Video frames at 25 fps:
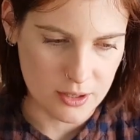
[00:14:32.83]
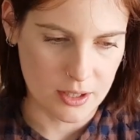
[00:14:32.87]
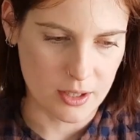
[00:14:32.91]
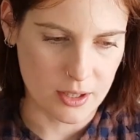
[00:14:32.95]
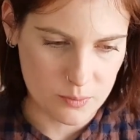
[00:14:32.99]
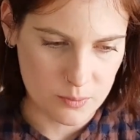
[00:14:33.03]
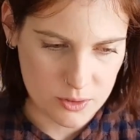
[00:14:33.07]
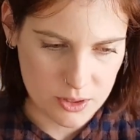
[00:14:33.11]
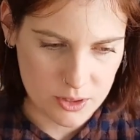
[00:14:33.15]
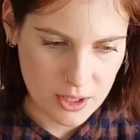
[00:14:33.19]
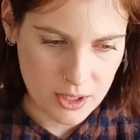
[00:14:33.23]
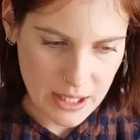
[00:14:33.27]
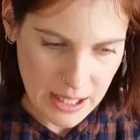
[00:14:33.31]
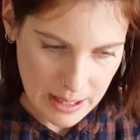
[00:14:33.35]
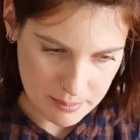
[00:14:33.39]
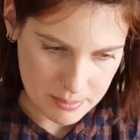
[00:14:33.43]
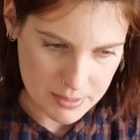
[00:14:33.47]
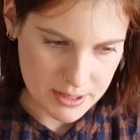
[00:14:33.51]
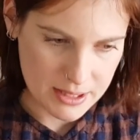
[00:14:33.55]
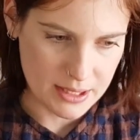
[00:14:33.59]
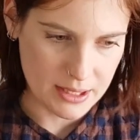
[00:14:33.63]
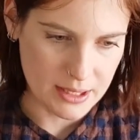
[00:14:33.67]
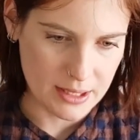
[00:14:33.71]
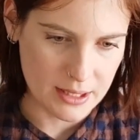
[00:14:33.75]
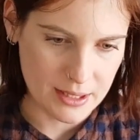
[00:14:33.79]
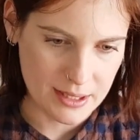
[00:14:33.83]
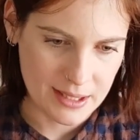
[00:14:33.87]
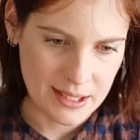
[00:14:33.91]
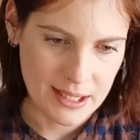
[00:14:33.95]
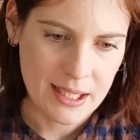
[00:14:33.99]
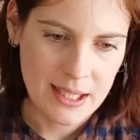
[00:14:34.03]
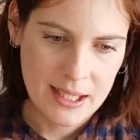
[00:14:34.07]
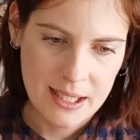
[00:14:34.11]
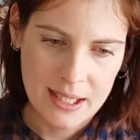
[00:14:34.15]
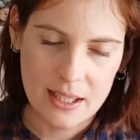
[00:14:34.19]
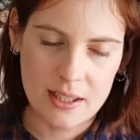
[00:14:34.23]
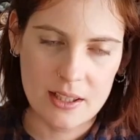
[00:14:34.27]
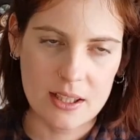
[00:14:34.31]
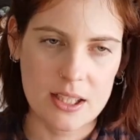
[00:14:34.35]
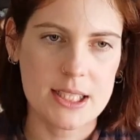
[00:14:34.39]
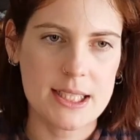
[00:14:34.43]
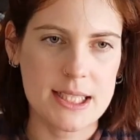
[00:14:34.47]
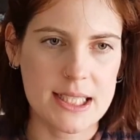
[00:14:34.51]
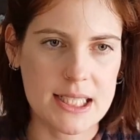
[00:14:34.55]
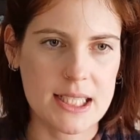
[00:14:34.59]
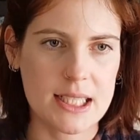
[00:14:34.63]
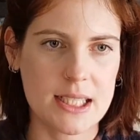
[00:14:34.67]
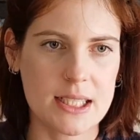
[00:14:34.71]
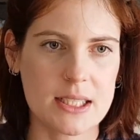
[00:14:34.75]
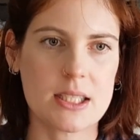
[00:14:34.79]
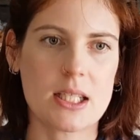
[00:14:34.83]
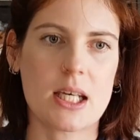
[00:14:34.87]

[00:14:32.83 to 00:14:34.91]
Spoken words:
I was going to empty it, and I did,